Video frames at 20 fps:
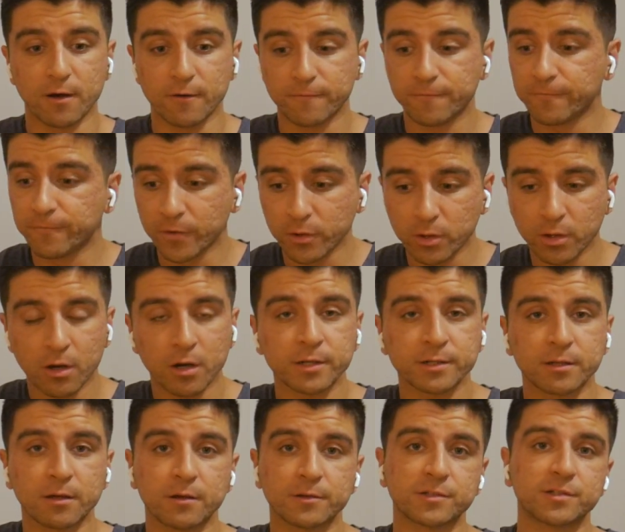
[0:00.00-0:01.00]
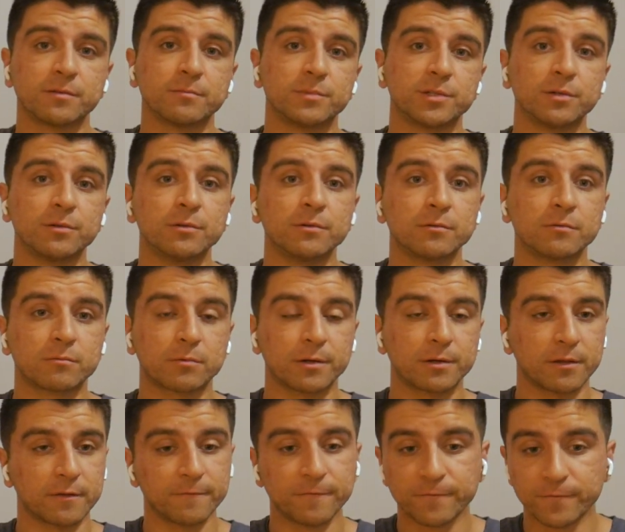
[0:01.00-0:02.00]
a full-on custom tune
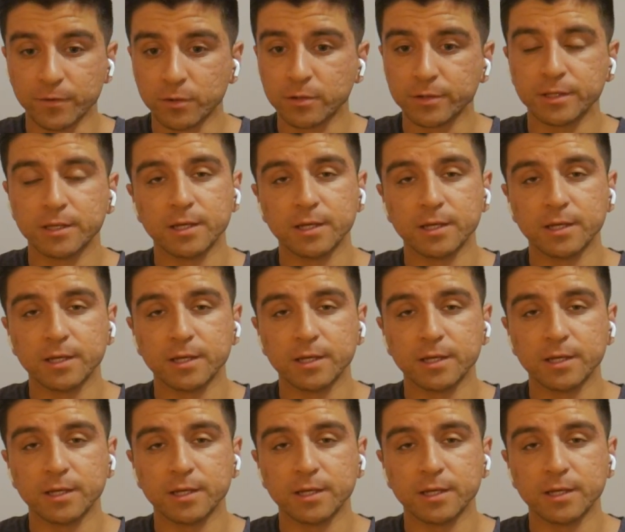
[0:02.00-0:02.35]
running full